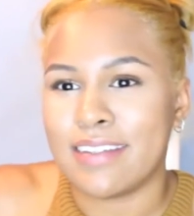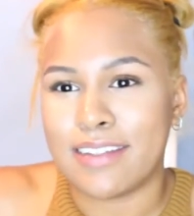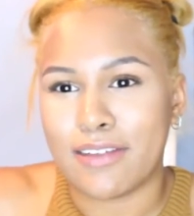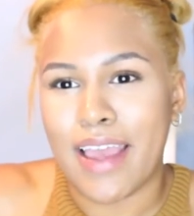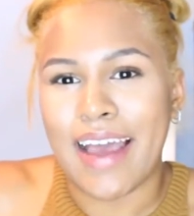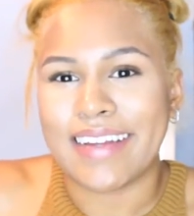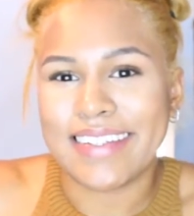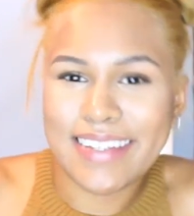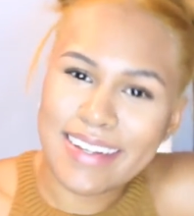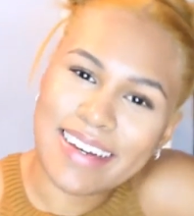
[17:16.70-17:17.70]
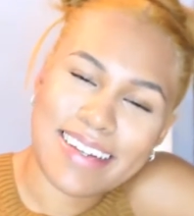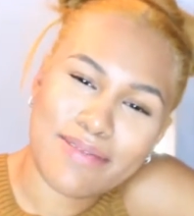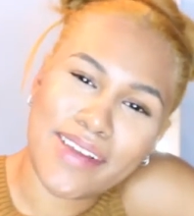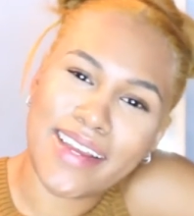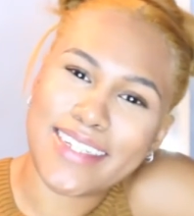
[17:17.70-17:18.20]
So yeah, so let
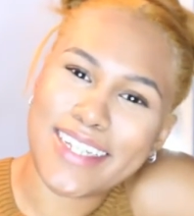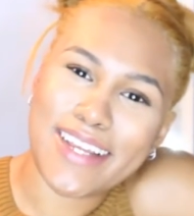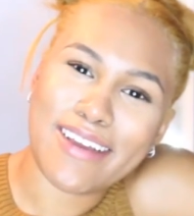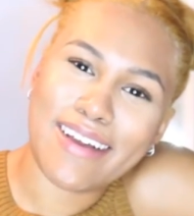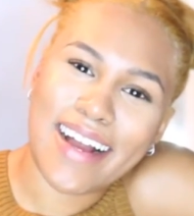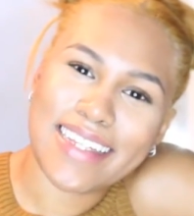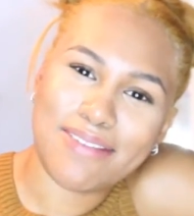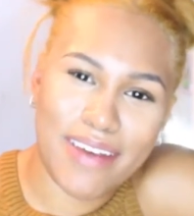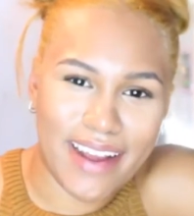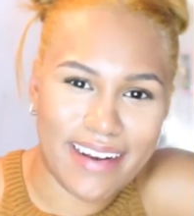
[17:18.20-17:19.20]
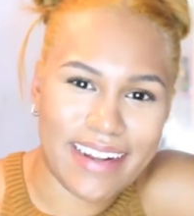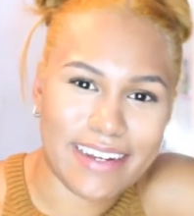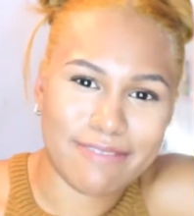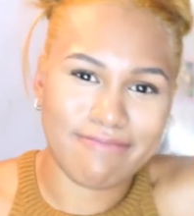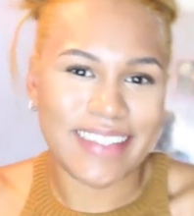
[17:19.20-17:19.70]
me show you guys my hair now.